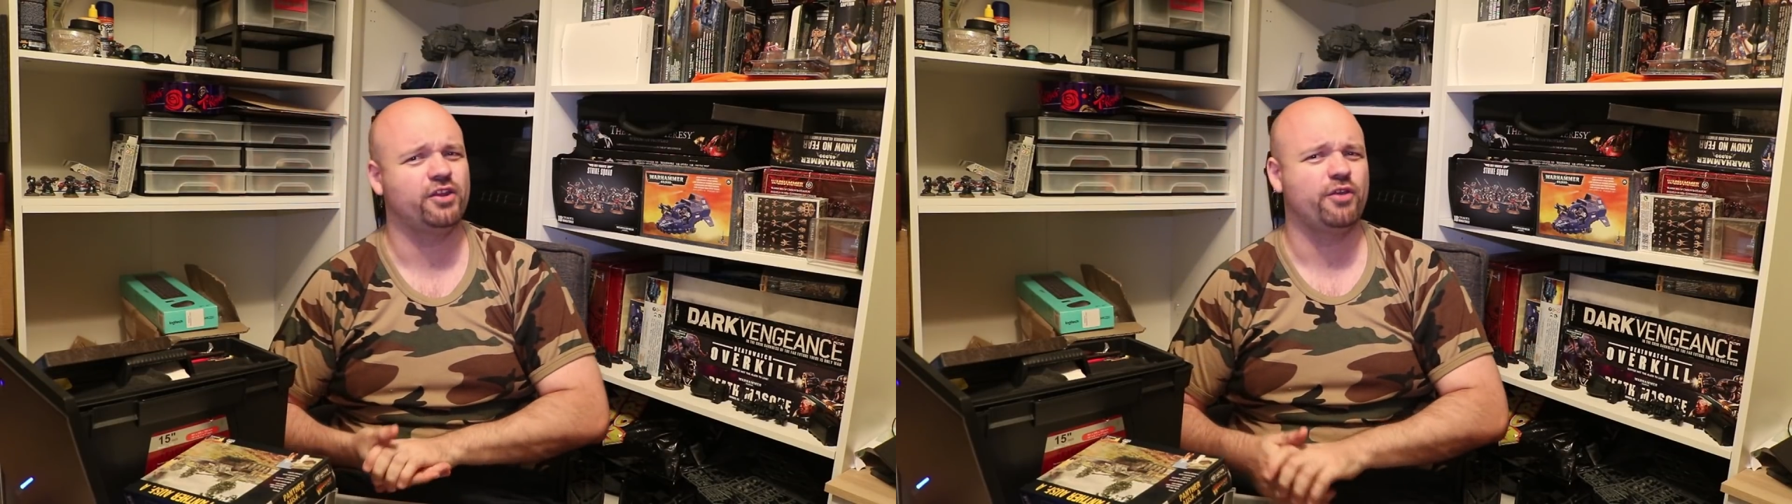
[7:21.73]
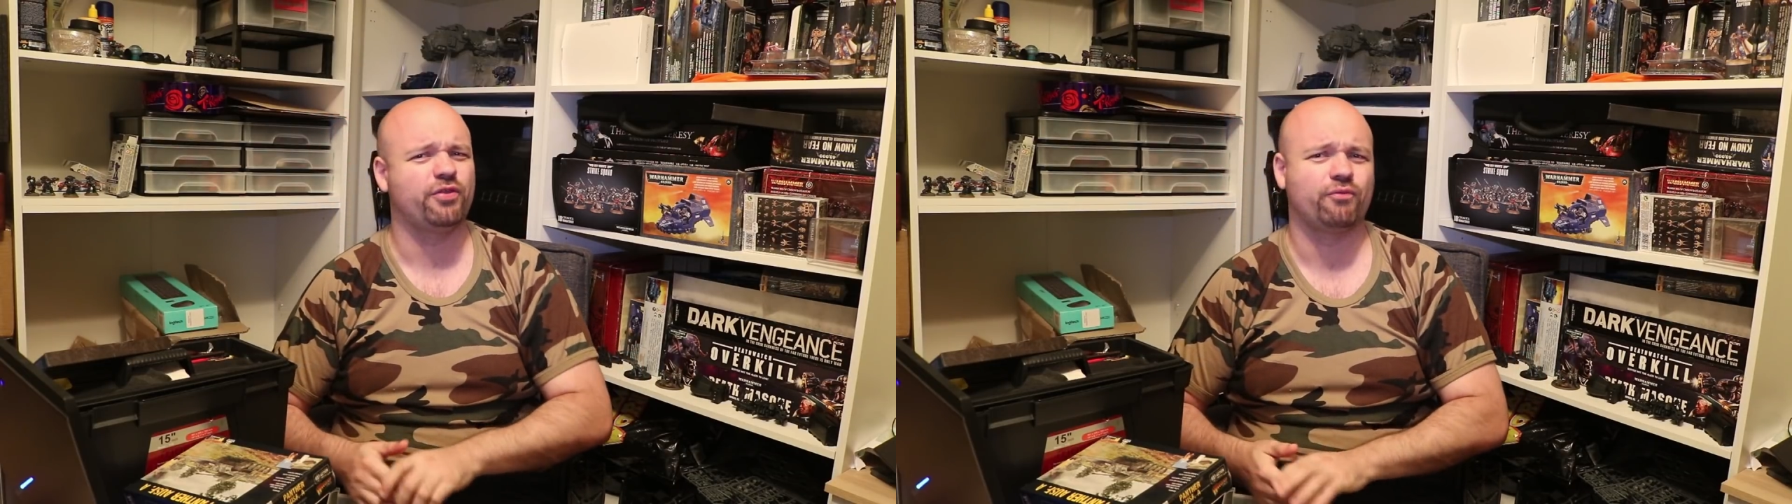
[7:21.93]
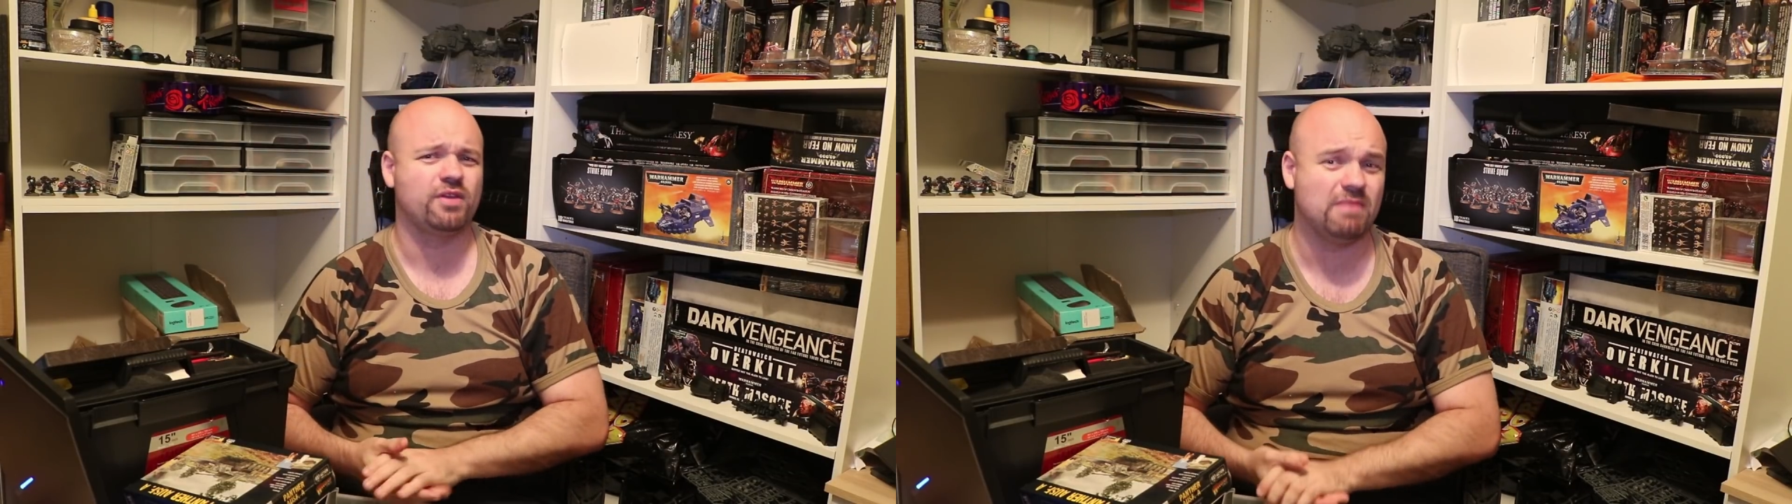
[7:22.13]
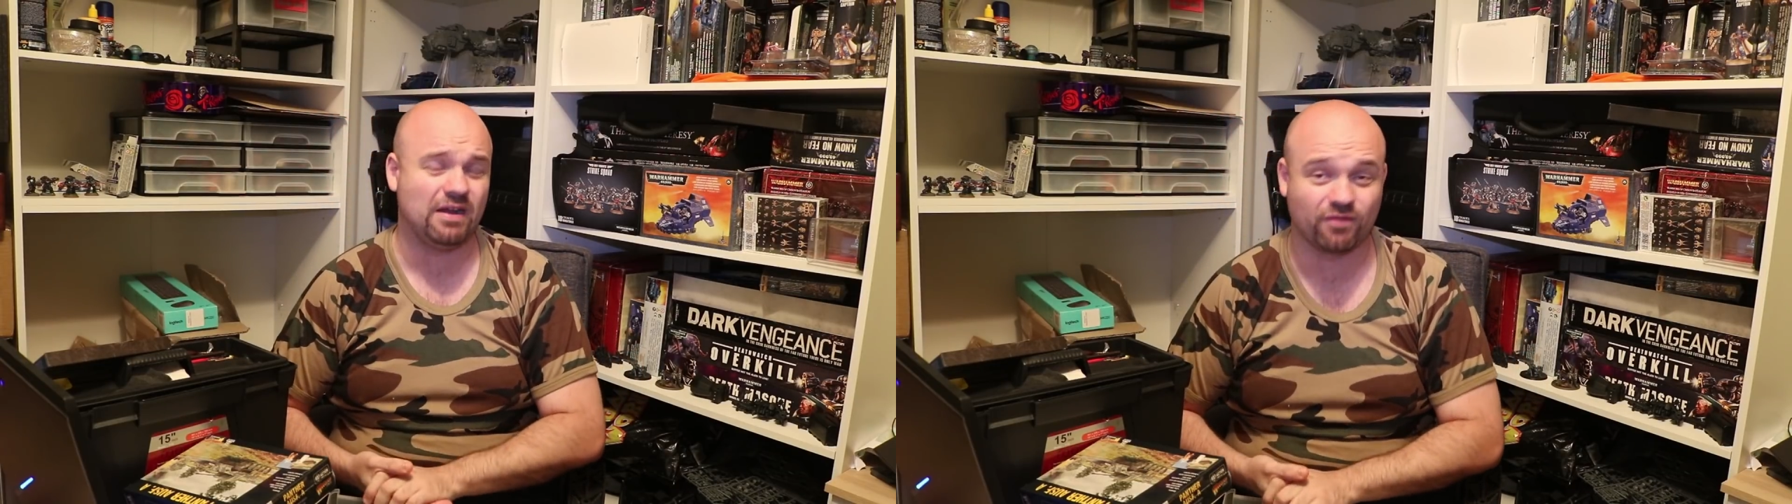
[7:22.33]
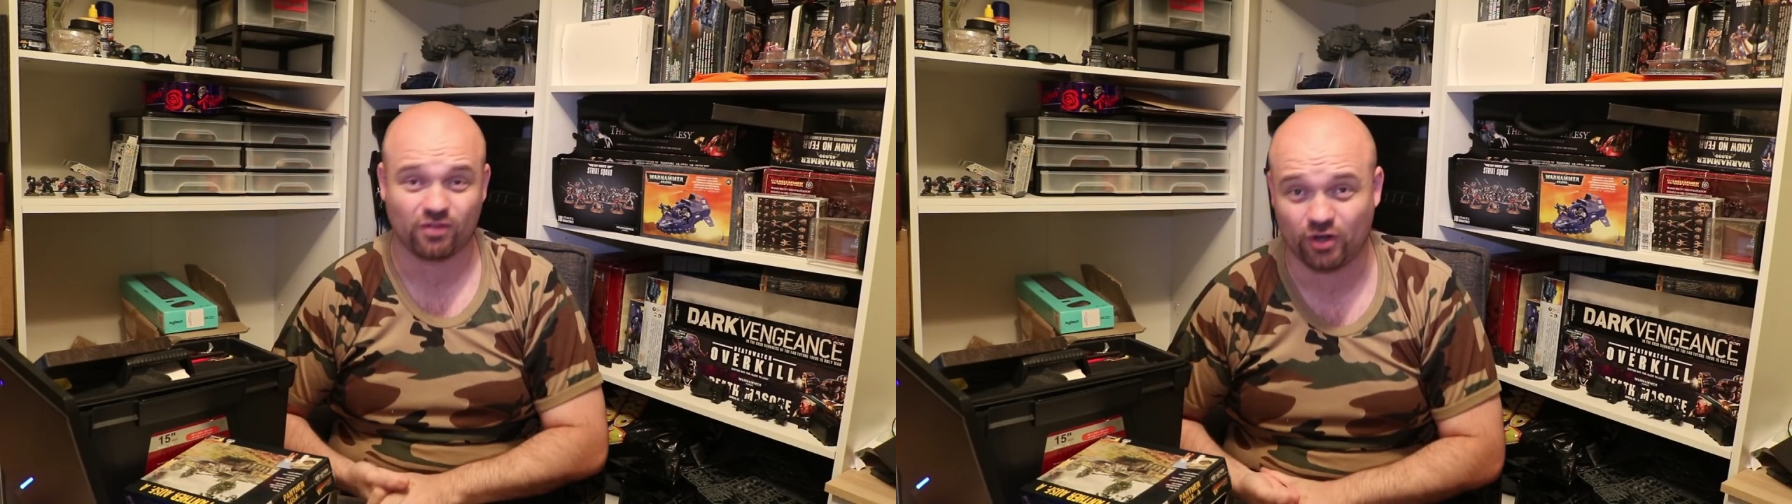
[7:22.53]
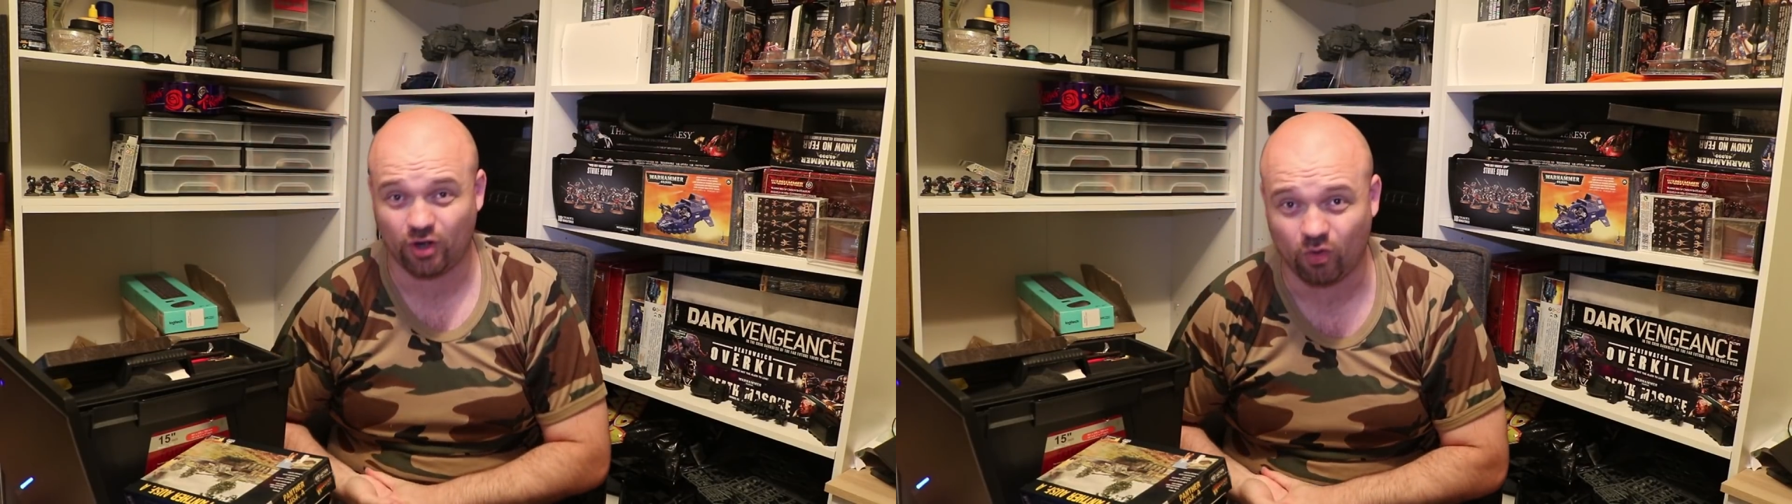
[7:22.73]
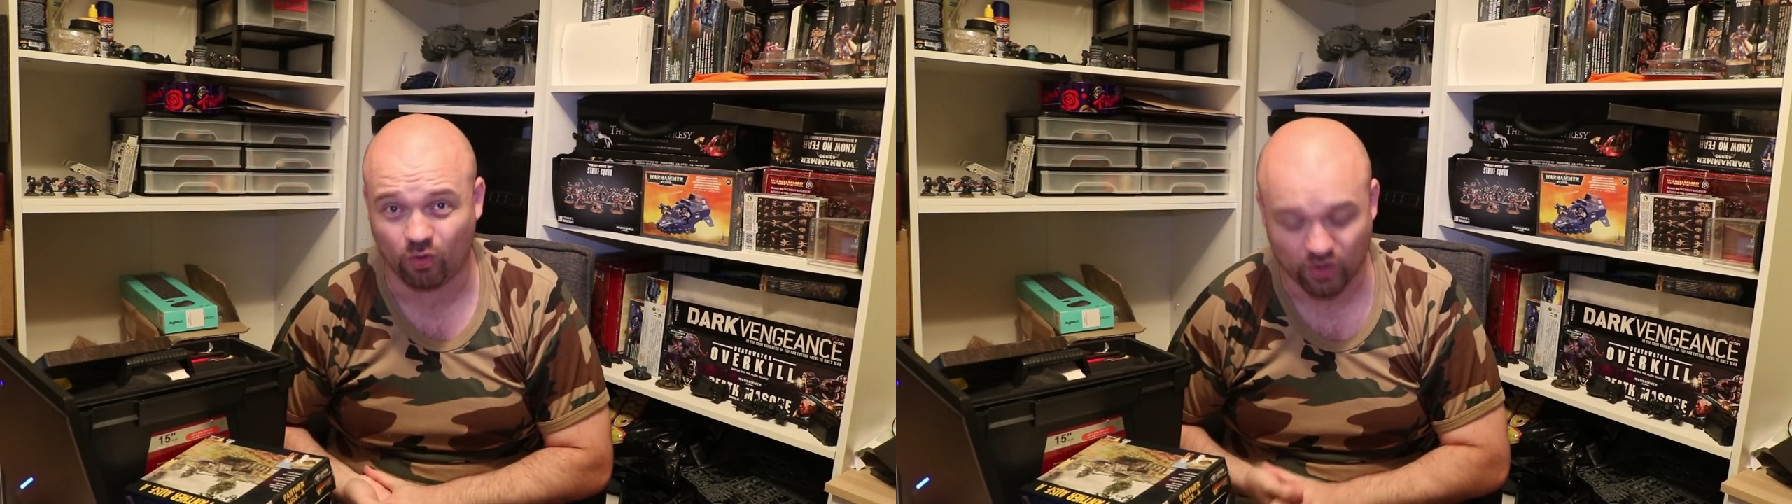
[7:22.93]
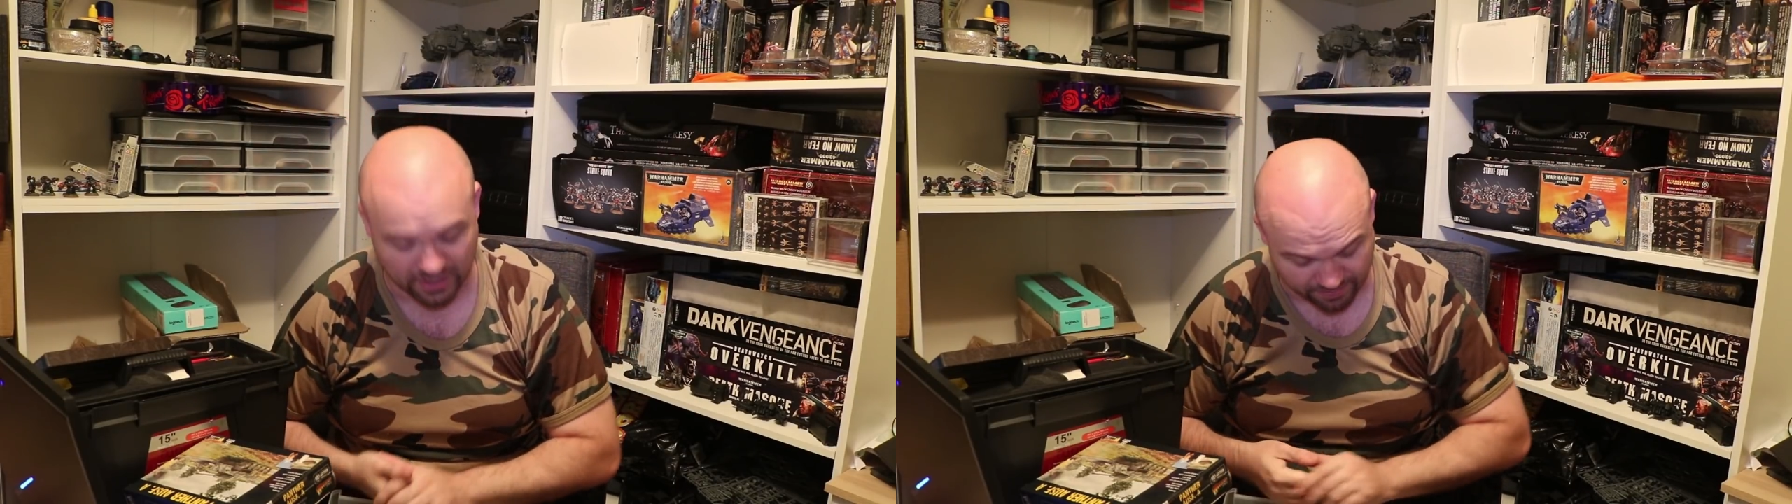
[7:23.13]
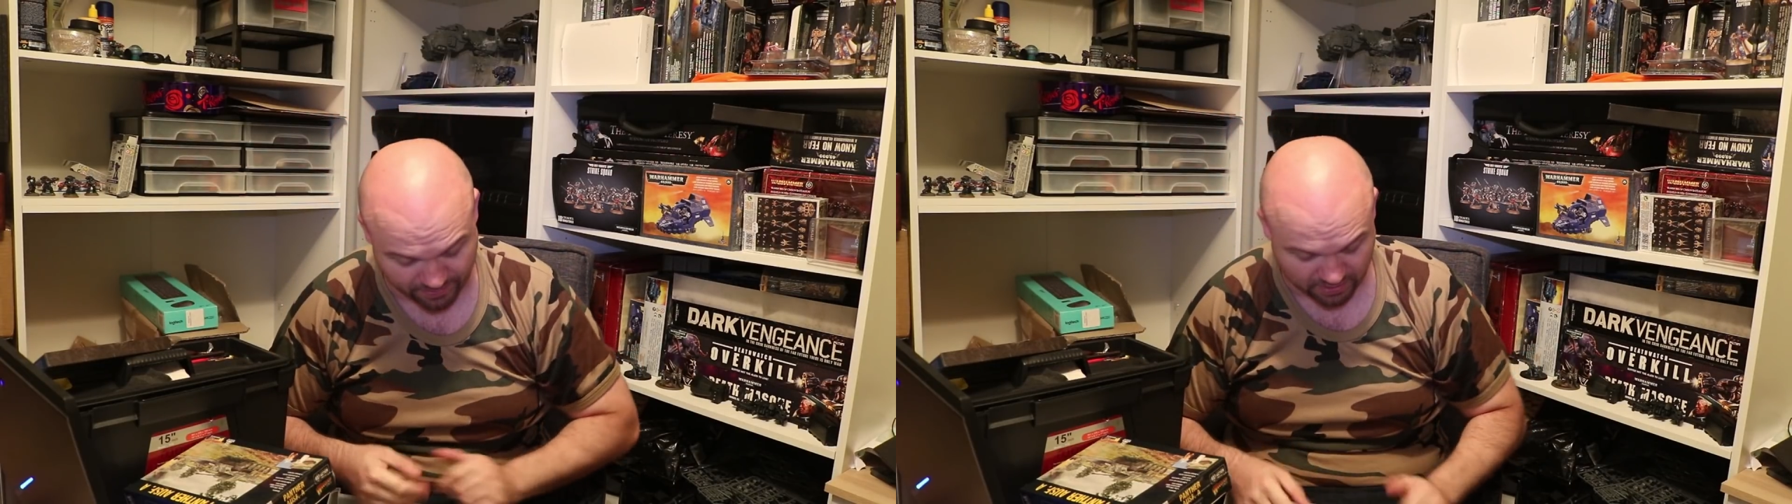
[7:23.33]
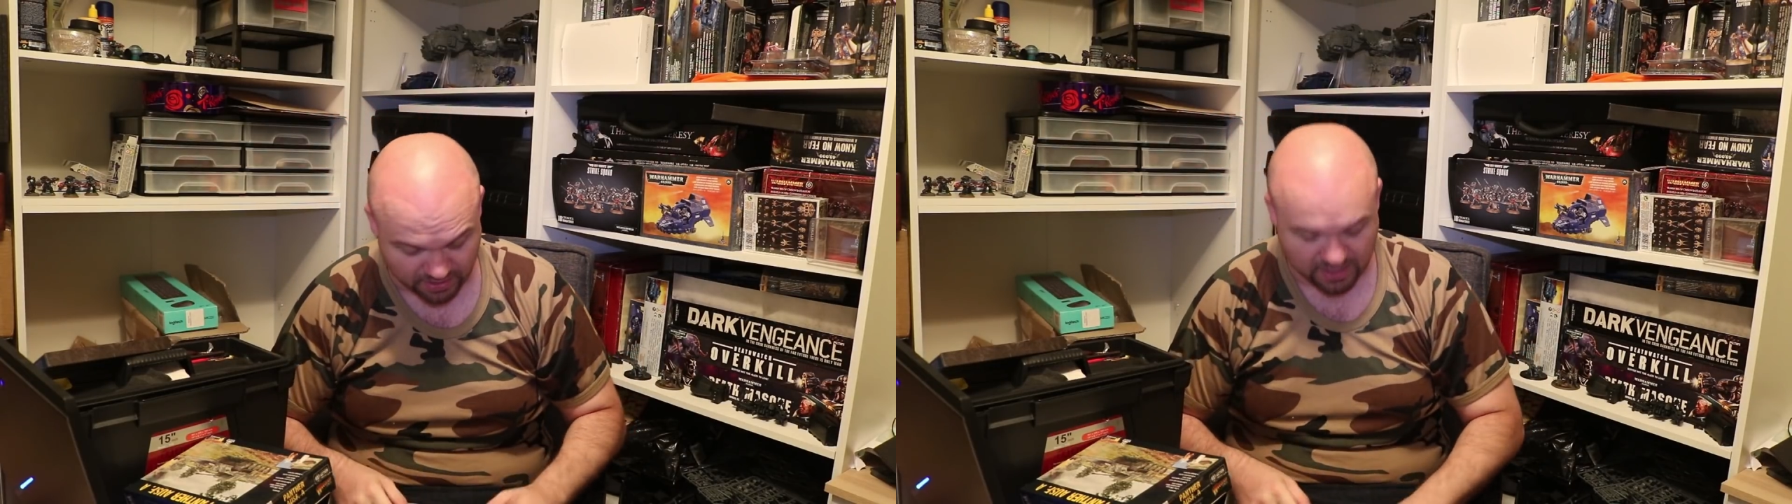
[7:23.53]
you know, 3 months on a whole orc army.